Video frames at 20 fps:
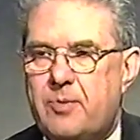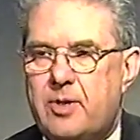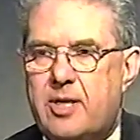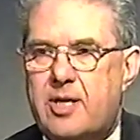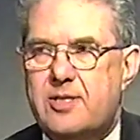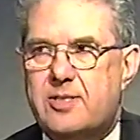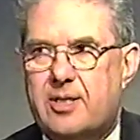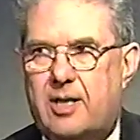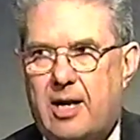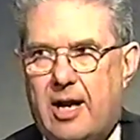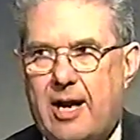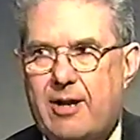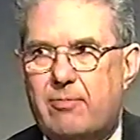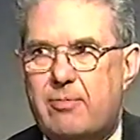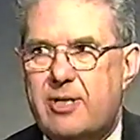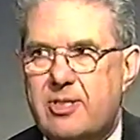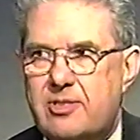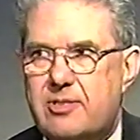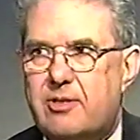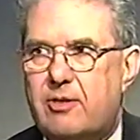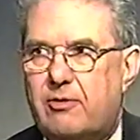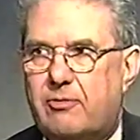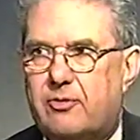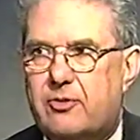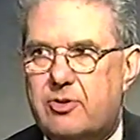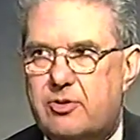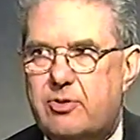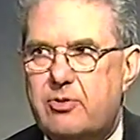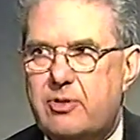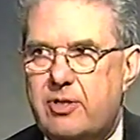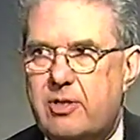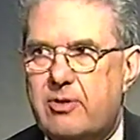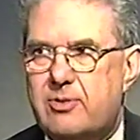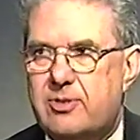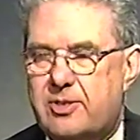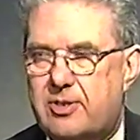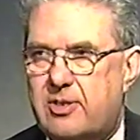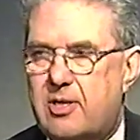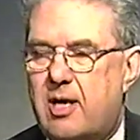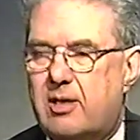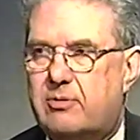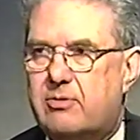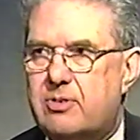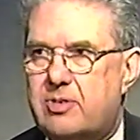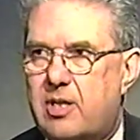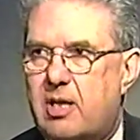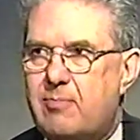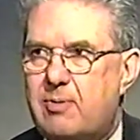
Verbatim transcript: He's at high risk, though, for two years, the doctors say,